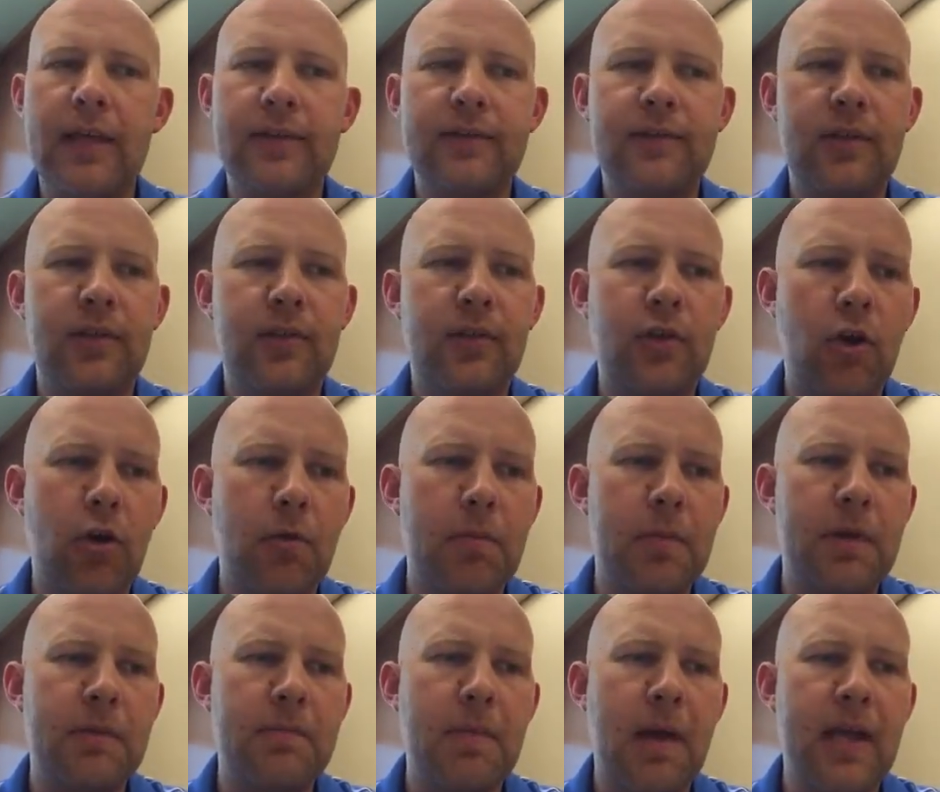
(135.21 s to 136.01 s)
as
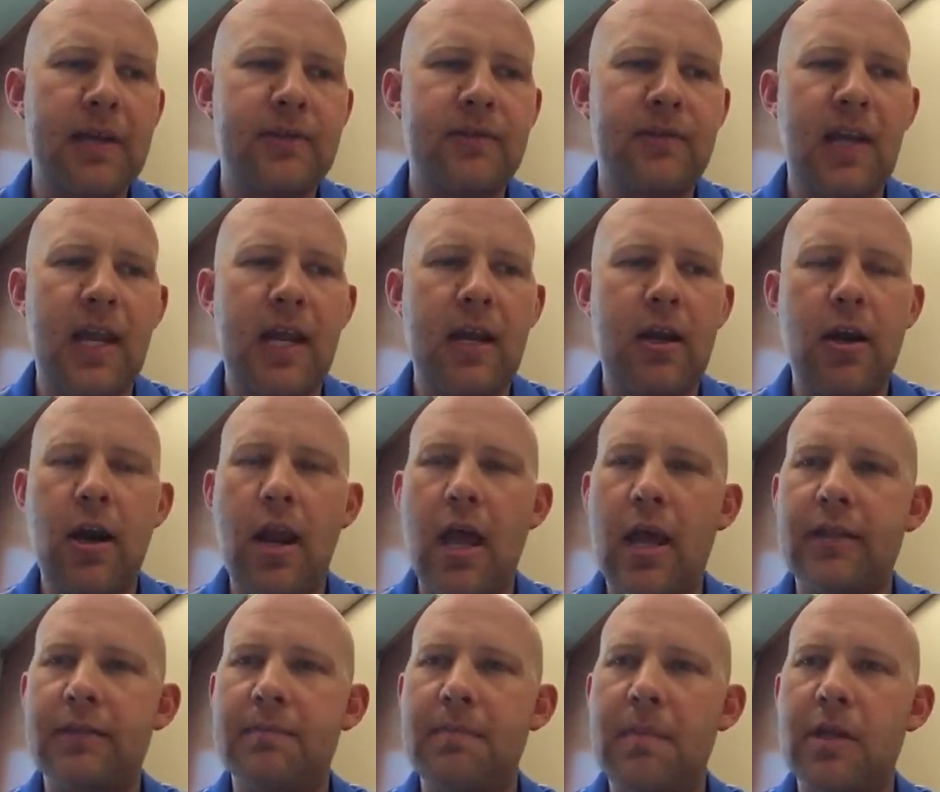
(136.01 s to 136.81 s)
determined by
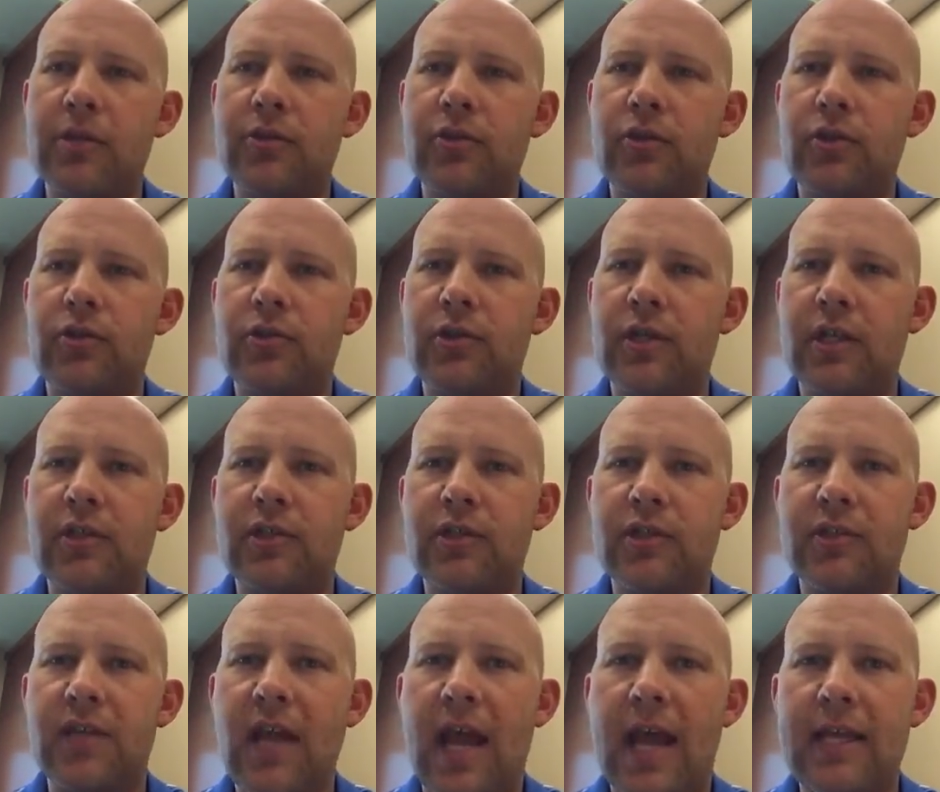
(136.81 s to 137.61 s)
standardized measures
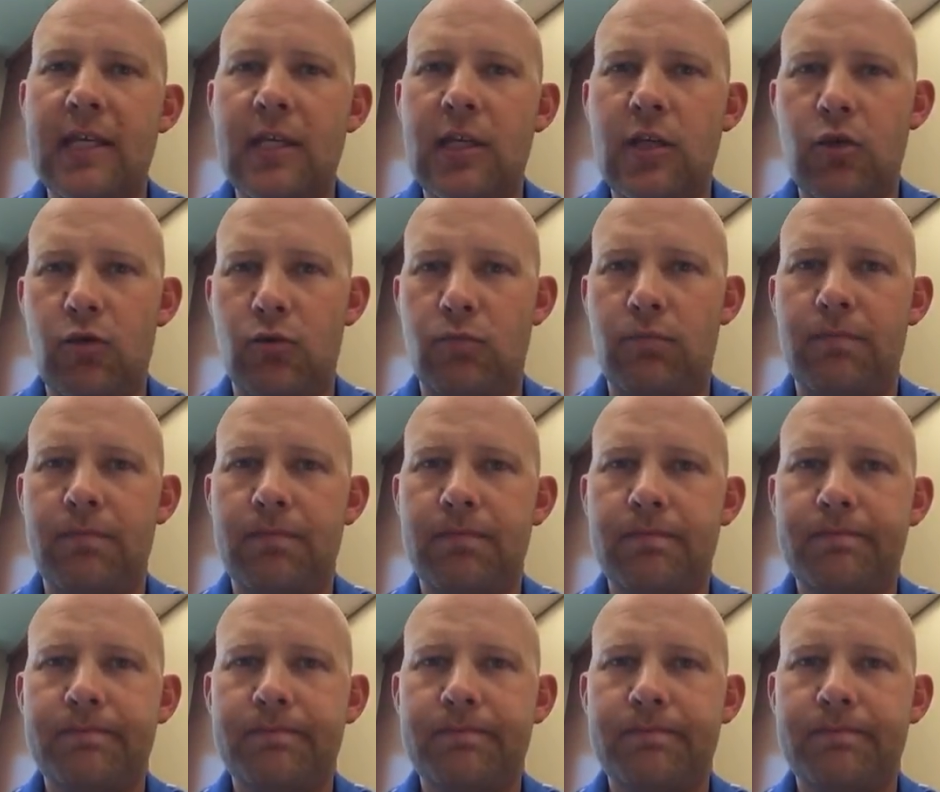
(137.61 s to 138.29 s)
such as IQ.